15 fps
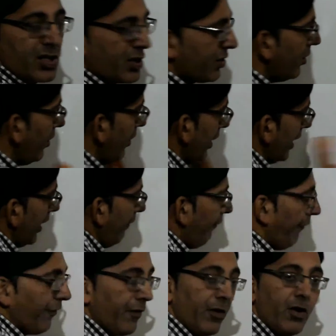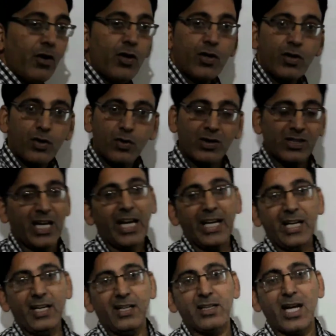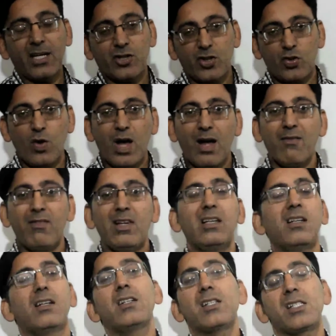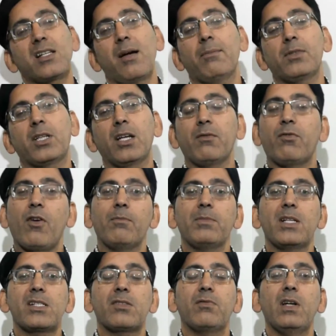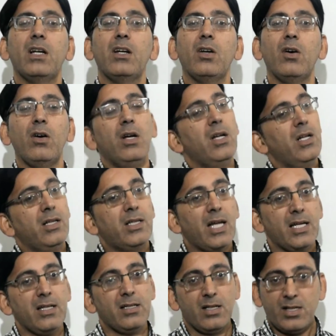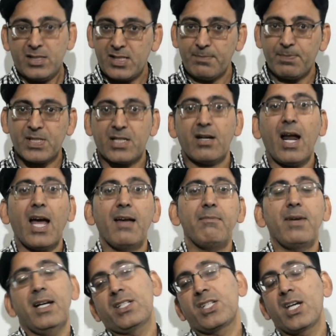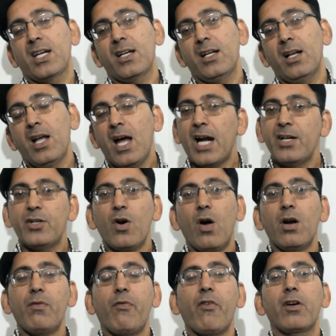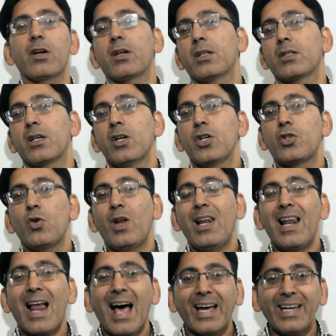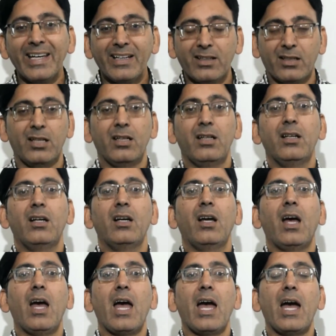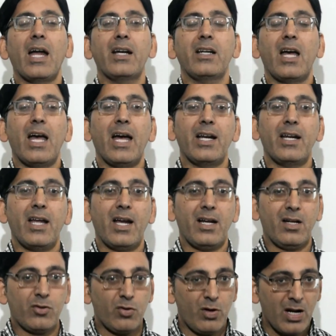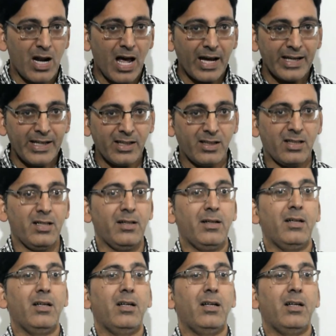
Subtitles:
So if you think that you have learned something from this video, then subscribe my channel and don't forget to like and to like,